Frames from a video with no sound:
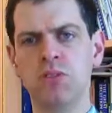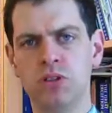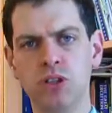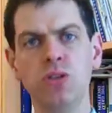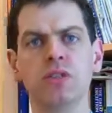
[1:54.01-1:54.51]

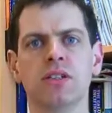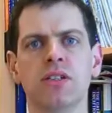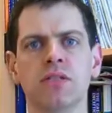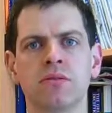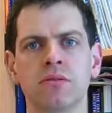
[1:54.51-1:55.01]
use
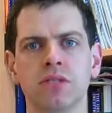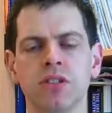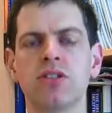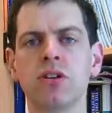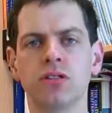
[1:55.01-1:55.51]
it. So
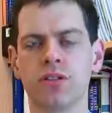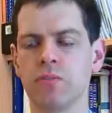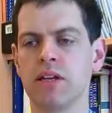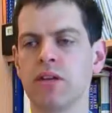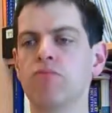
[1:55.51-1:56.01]
it's not
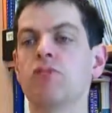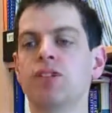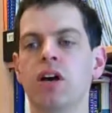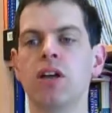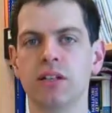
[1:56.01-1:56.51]
simply
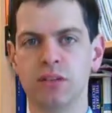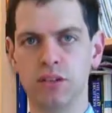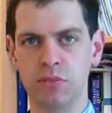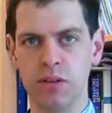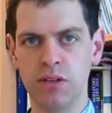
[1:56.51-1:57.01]
return it
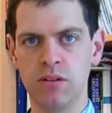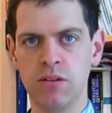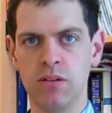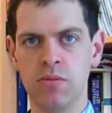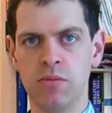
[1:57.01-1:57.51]
to me,
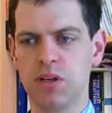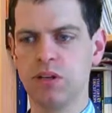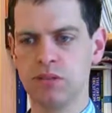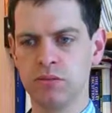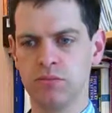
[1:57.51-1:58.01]

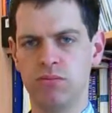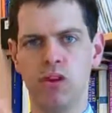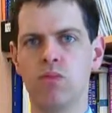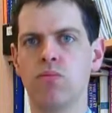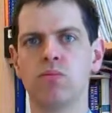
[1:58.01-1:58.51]
because
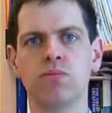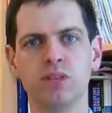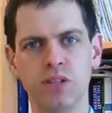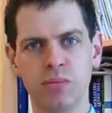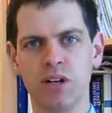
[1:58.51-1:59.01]
no
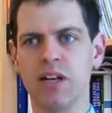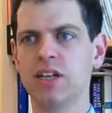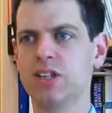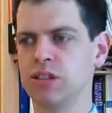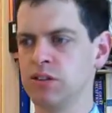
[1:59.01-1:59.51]

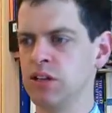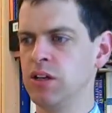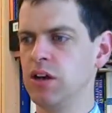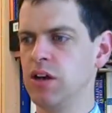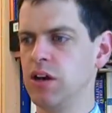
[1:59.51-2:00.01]
simulation
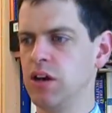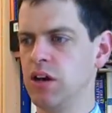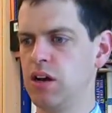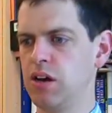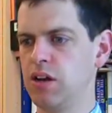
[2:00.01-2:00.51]

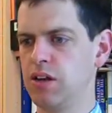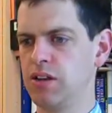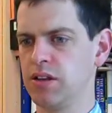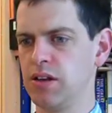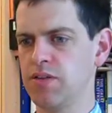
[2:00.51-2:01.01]

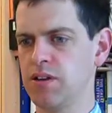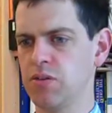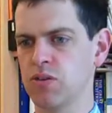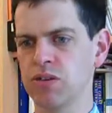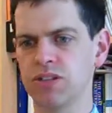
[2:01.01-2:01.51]
that I've come
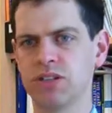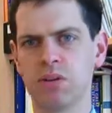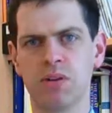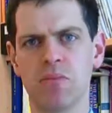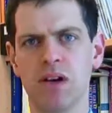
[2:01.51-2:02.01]
across is
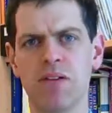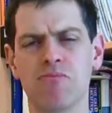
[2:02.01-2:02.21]
simply about